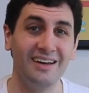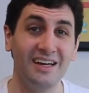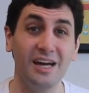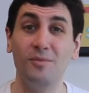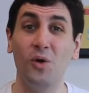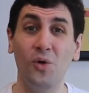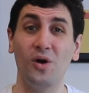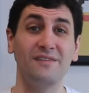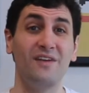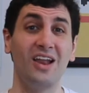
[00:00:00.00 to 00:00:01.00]
Yep. Or
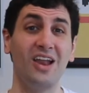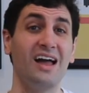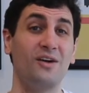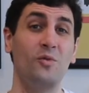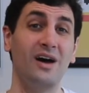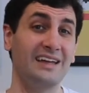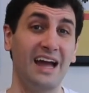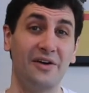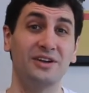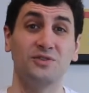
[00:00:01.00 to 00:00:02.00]
if I like one
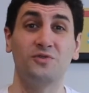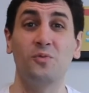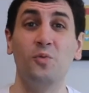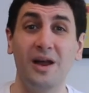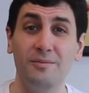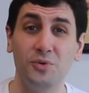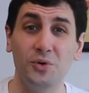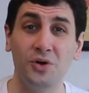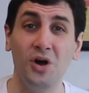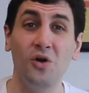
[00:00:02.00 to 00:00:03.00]
character from one
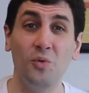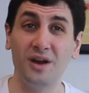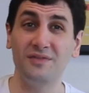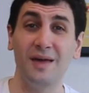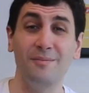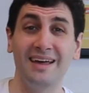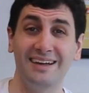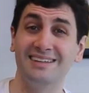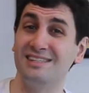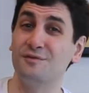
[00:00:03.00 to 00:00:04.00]
book, what if they met
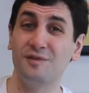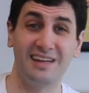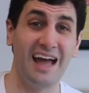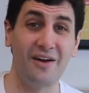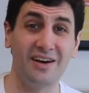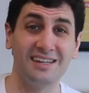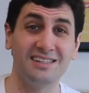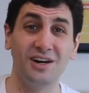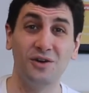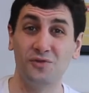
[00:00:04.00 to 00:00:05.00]
a different
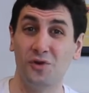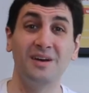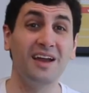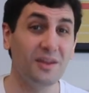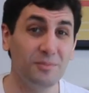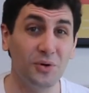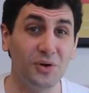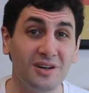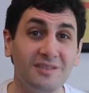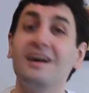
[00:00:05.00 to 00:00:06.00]
character from another book?